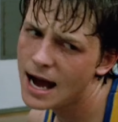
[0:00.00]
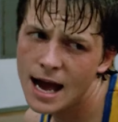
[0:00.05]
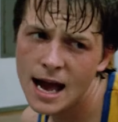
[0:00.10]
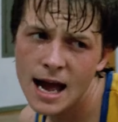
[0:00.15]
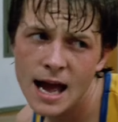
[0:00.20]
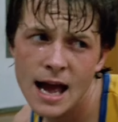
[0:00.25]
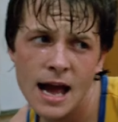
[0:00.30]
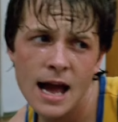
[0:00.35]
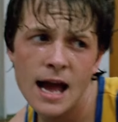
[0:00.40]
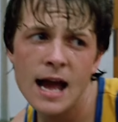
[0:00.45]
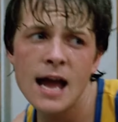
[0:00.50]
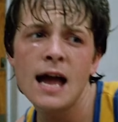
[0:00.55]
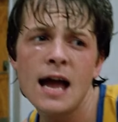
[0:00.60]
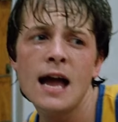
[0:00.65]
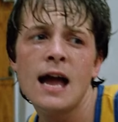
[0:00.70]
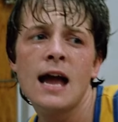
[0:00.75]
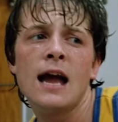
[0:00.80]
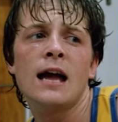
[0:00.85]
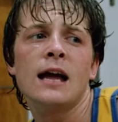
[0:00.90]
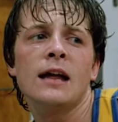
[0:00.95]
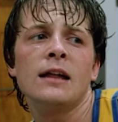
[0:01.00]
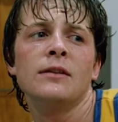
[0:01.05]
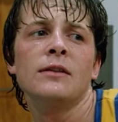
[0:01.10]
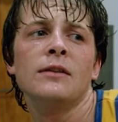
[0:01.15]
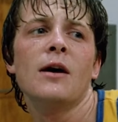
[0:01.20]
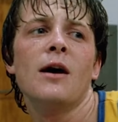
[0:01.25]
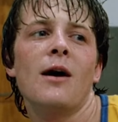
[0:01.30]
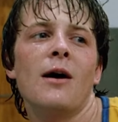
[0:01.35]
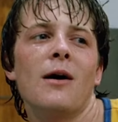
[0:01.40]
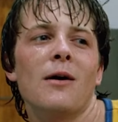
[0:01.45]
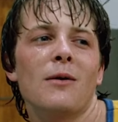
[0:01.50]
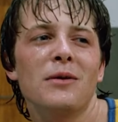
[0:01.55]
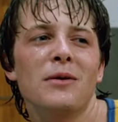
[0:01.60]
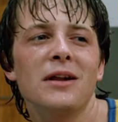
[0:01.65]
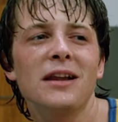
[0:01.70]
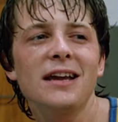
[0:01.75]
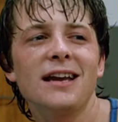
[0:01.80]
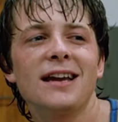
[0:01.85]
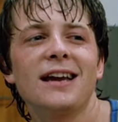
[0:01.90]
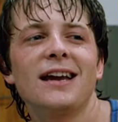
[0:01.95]
I don't think anybody had to go to the
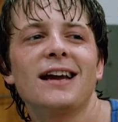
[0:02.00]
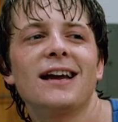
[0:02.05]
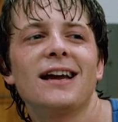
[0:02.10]
ER.